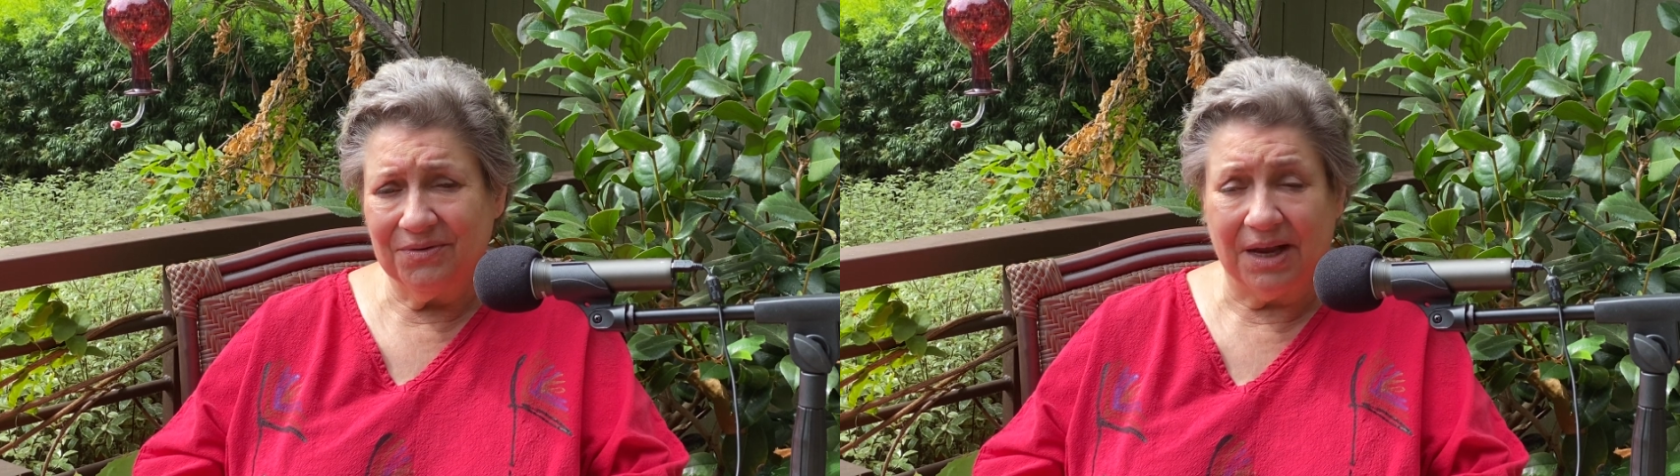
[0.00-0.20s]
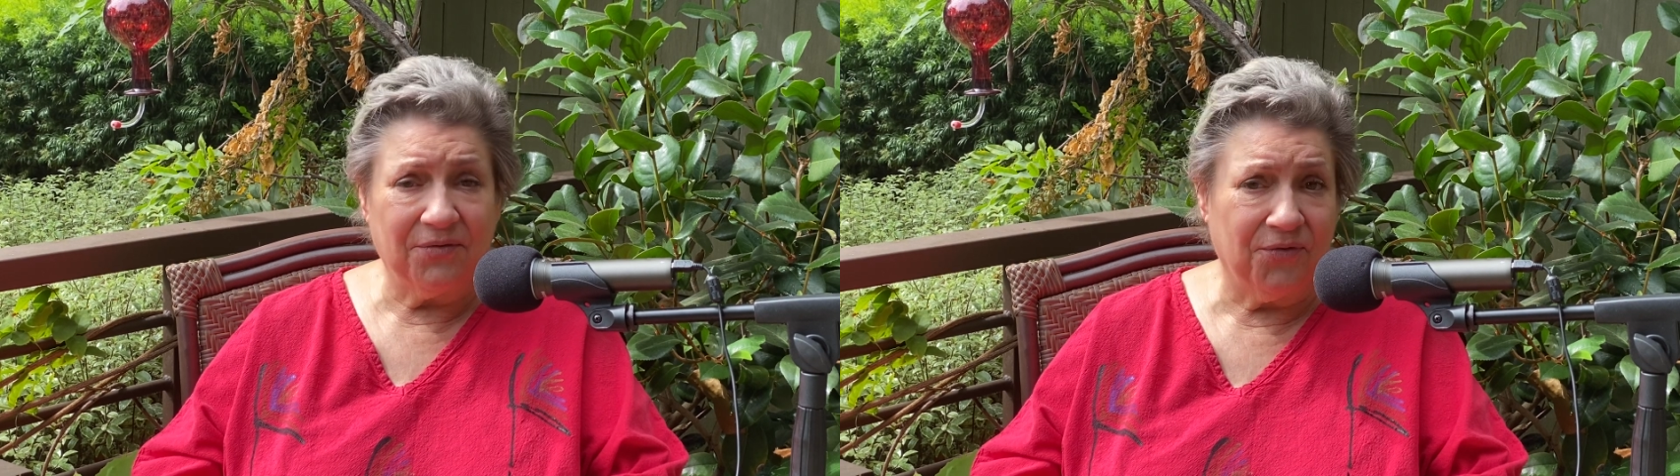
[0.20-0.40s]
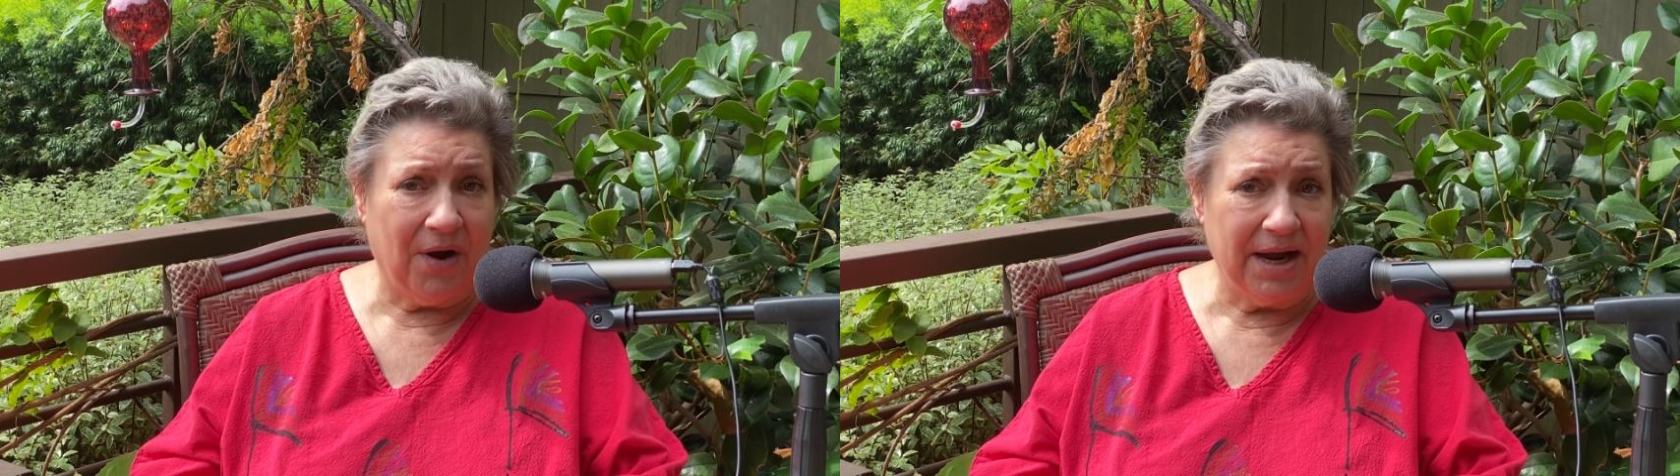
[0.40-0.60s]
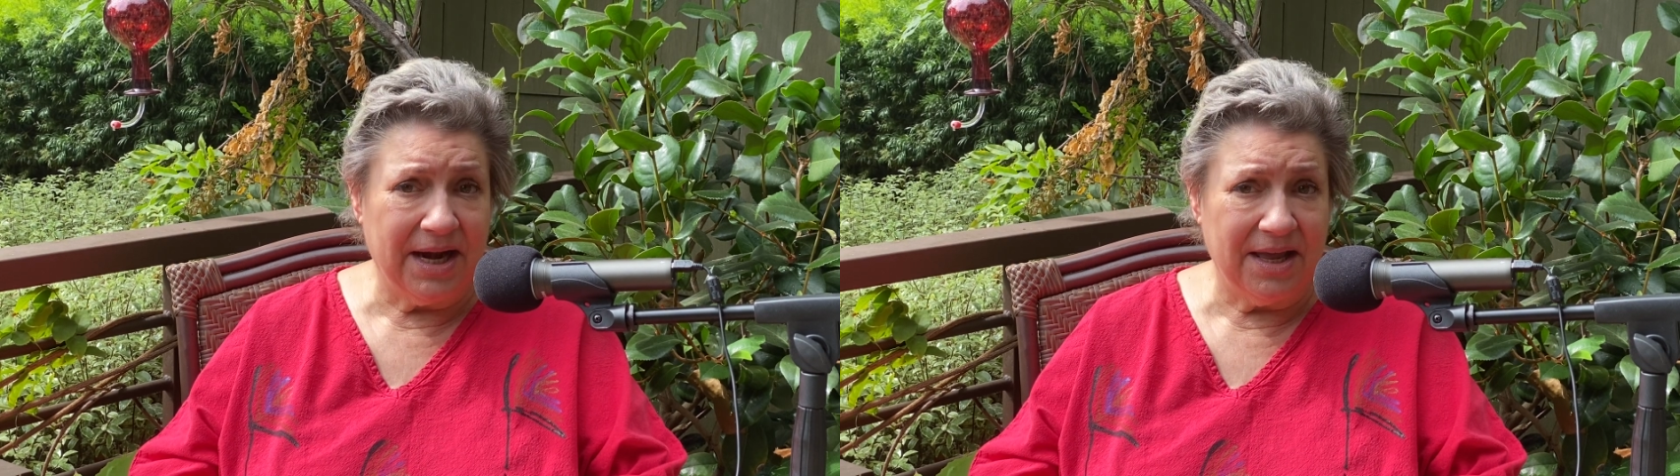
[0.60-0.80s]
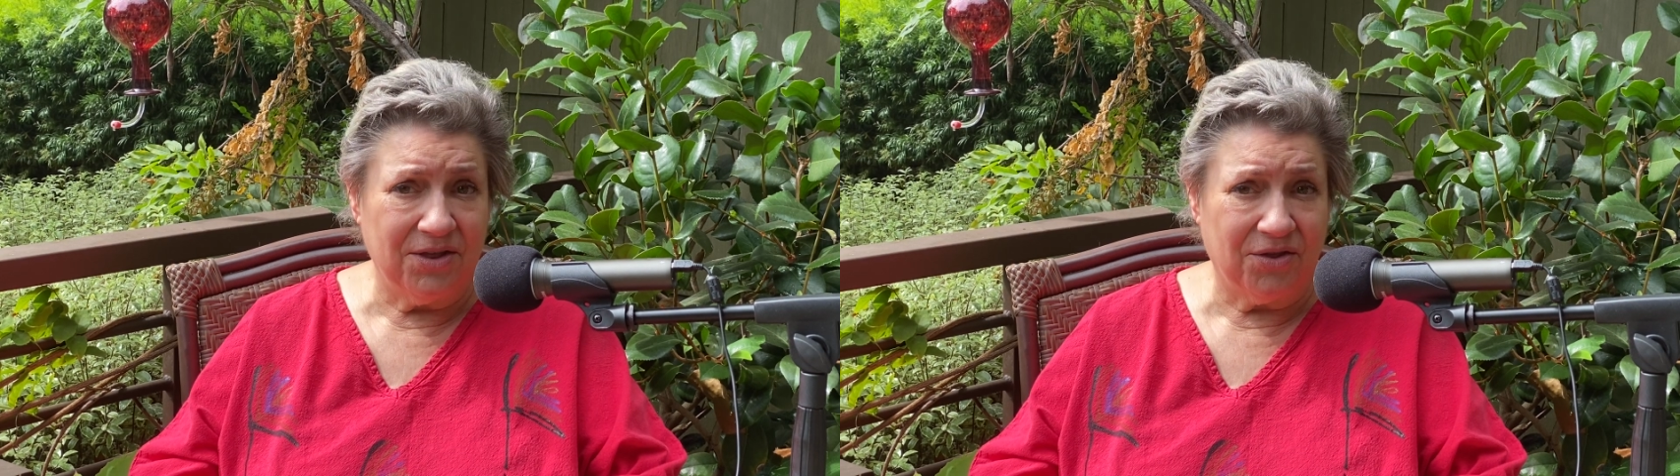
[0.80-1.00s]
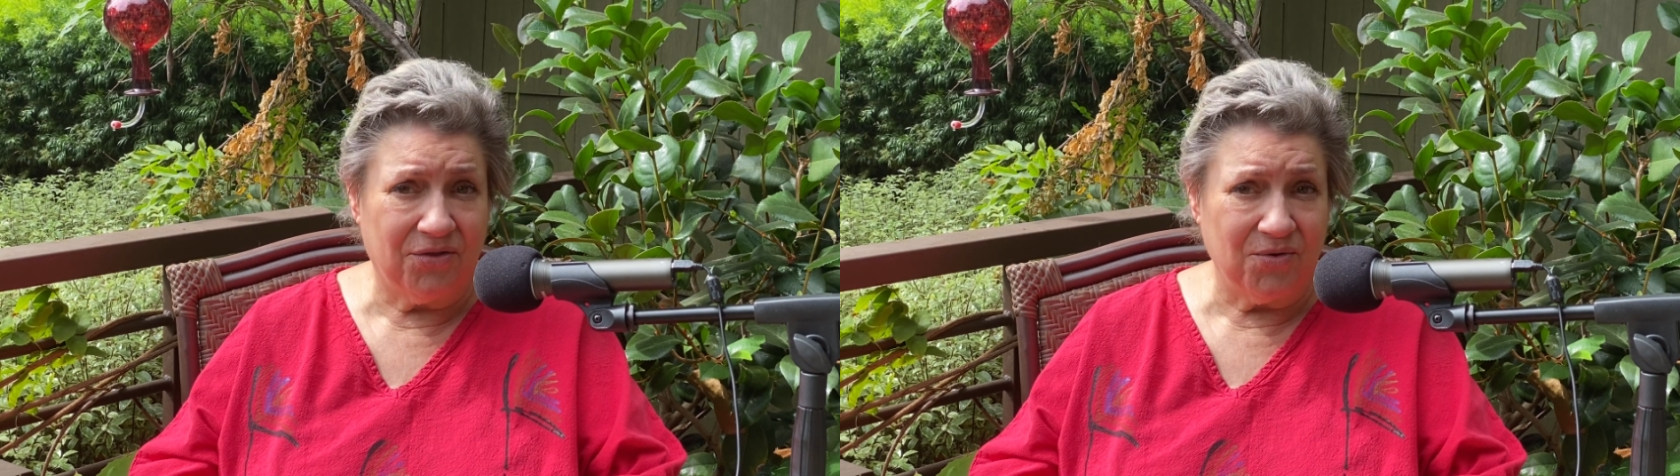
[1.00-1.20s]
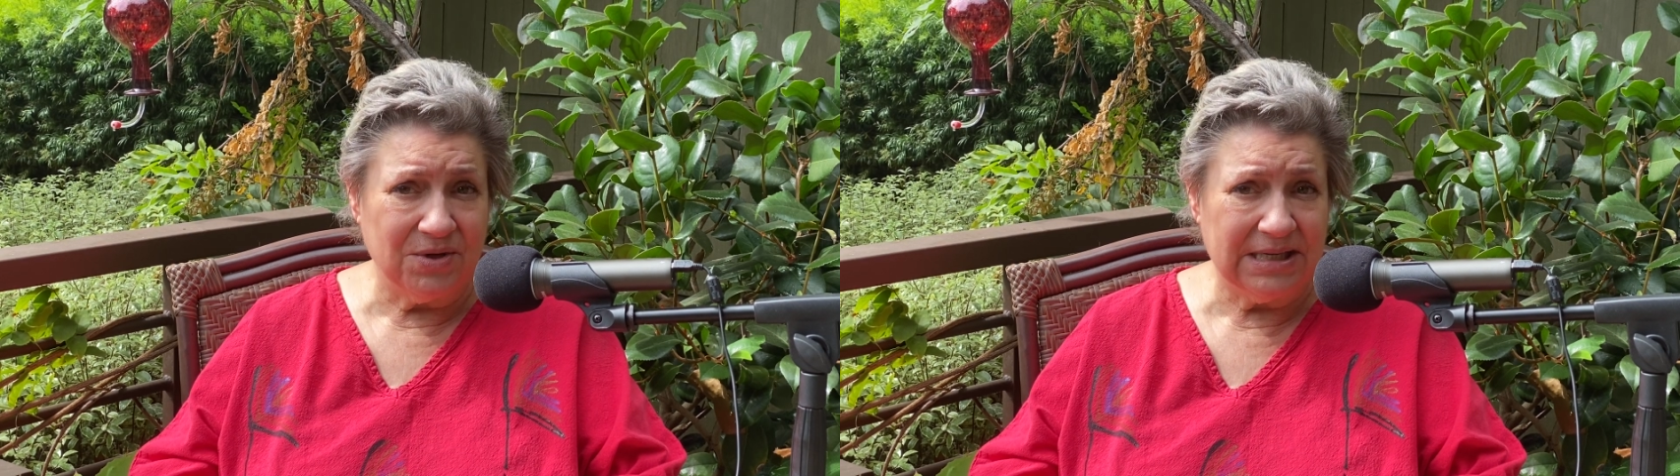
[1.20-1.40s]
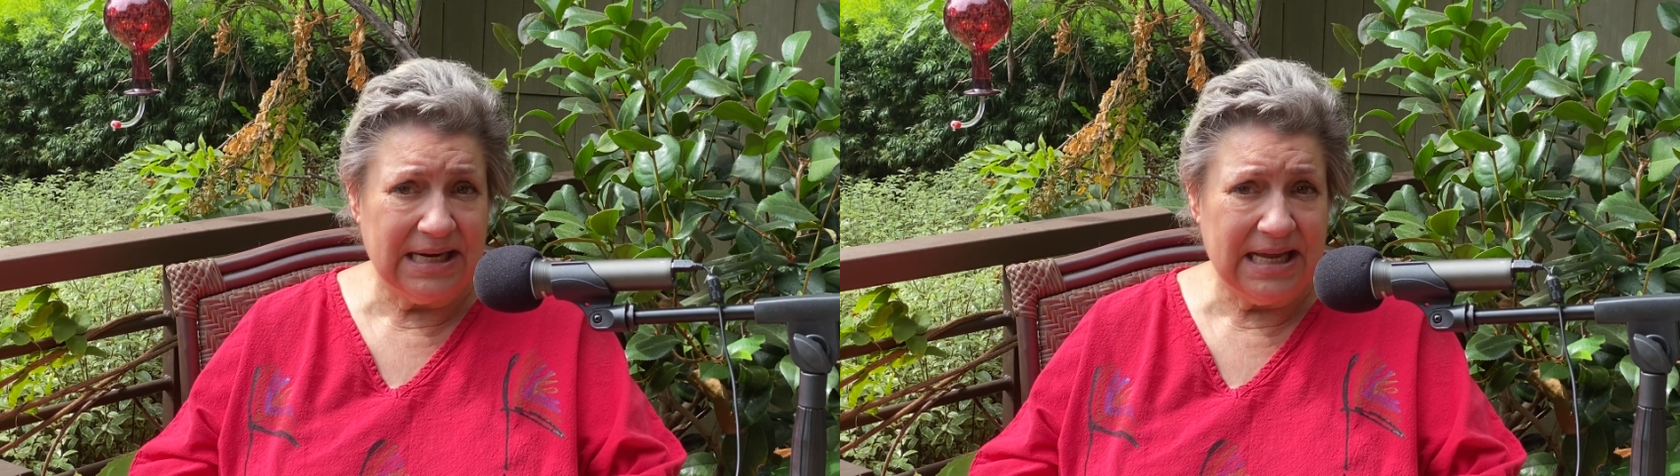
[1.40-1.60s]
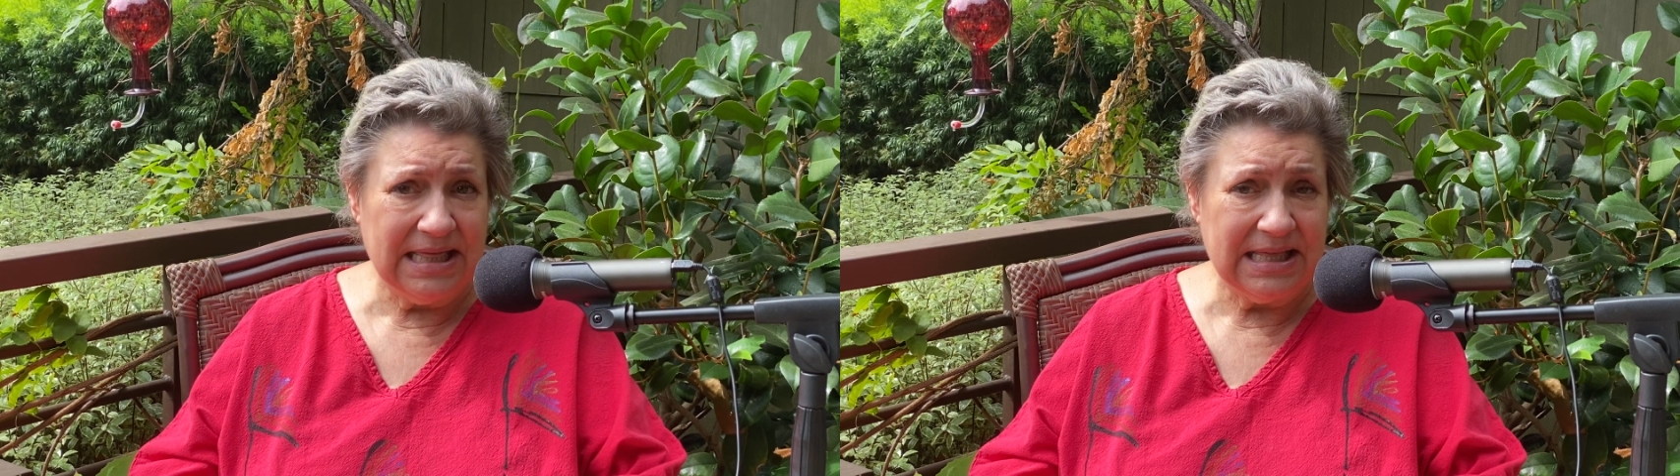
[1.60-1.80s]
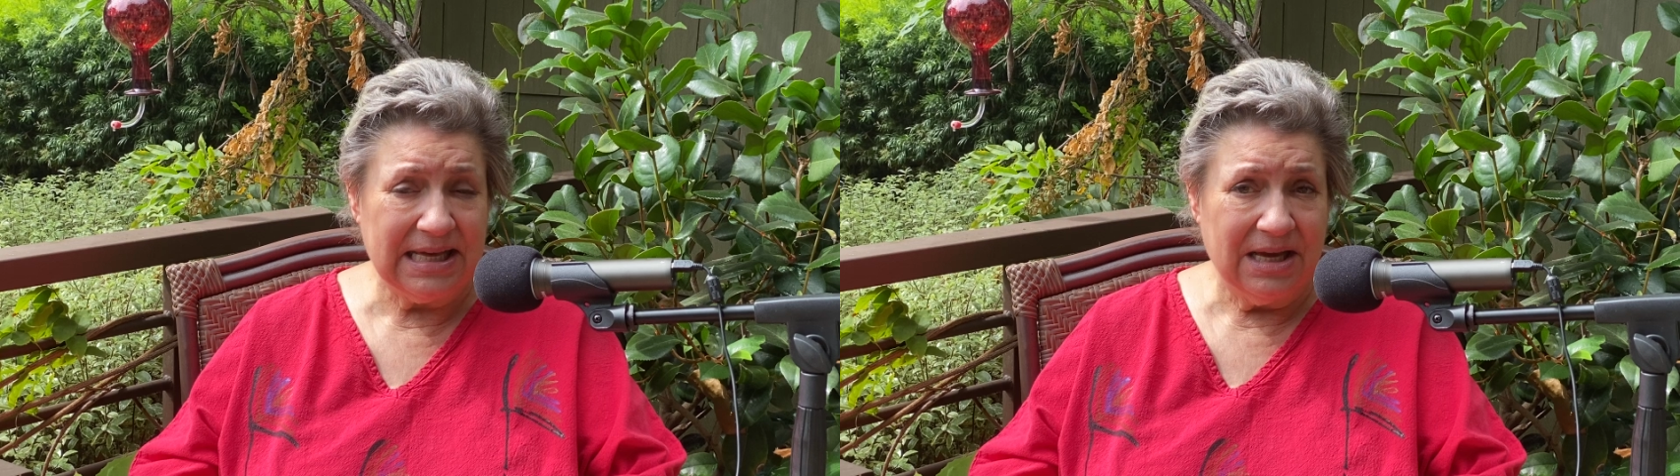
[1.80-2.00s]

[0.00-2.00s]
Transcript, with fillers: Like Friday the 13th?